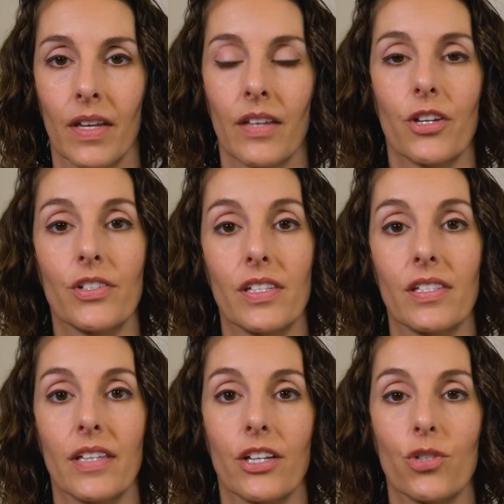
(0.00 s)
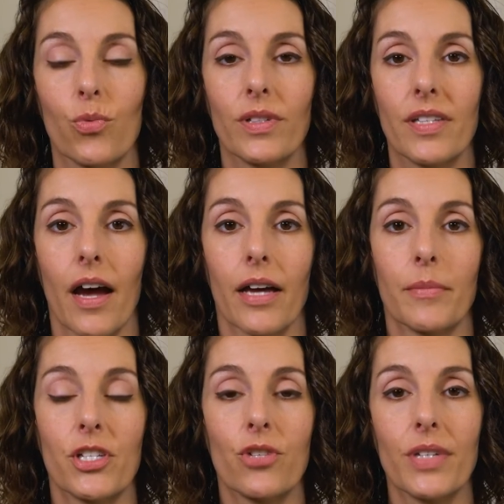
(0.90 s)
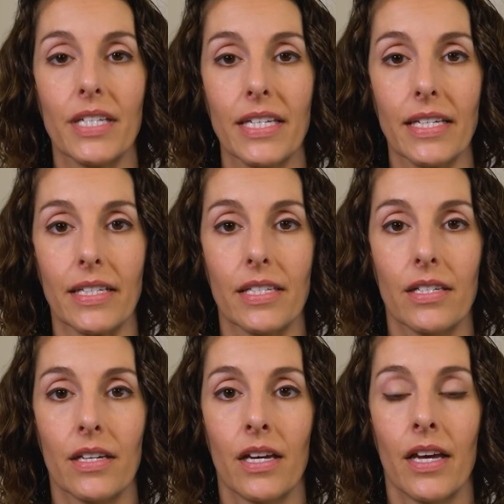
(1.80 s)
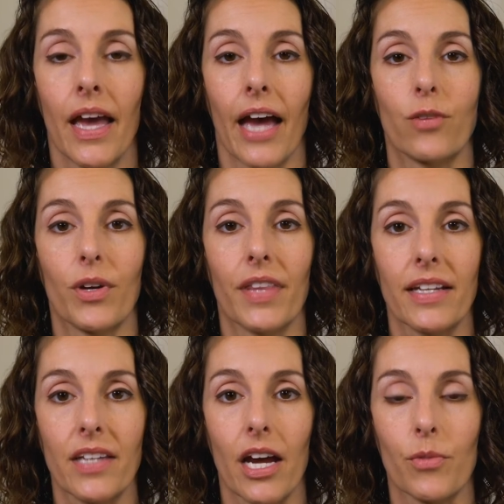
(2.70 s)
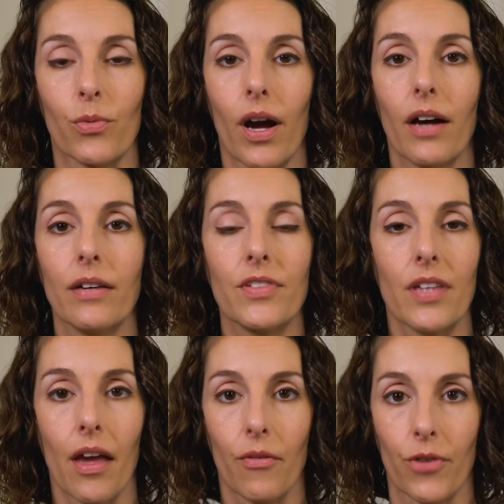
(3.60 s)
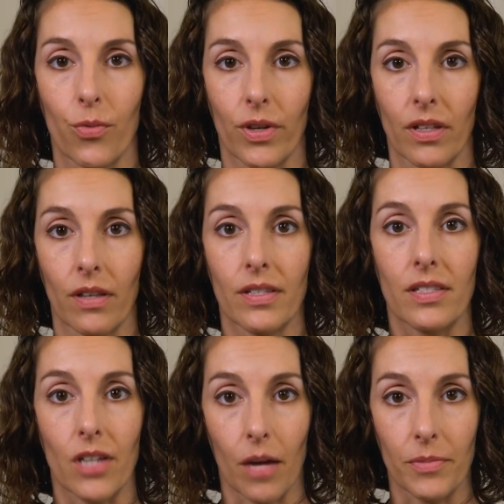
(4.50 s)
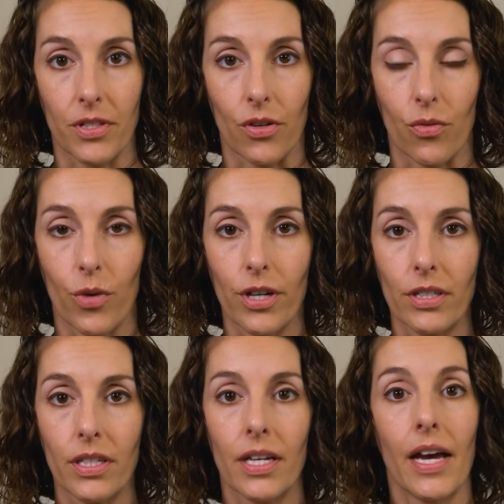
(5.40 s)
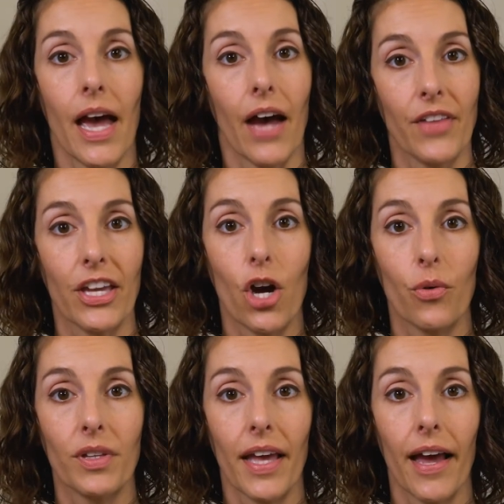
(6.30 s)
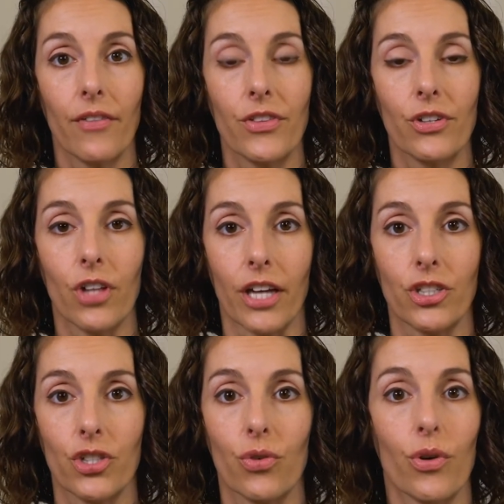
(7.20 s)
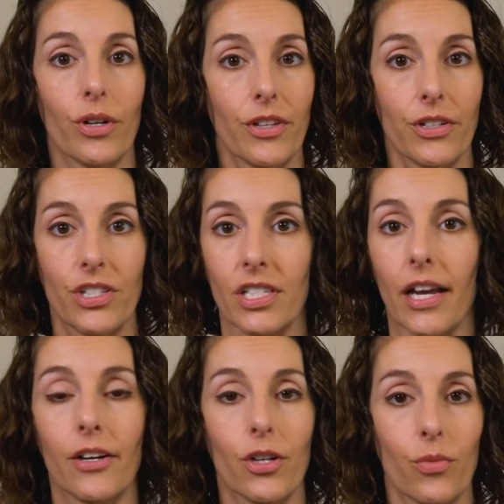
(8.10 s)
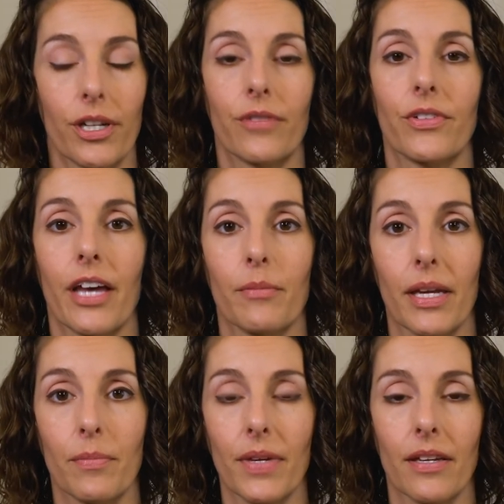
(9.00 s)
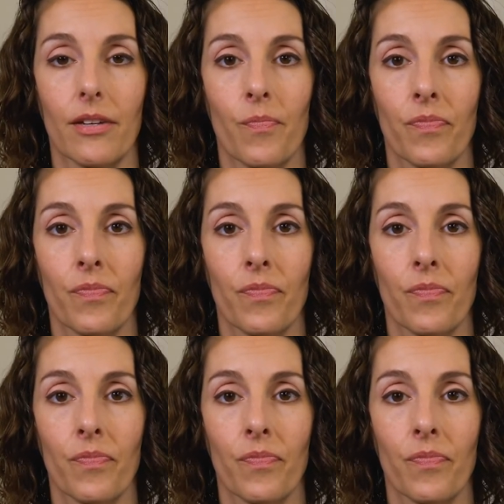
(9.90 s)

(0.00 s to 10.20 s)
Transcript: There's a scheduled time to eat. And when that time arrives, everyone stops their work and they go and they have their lunch or their snack or whatever that may be.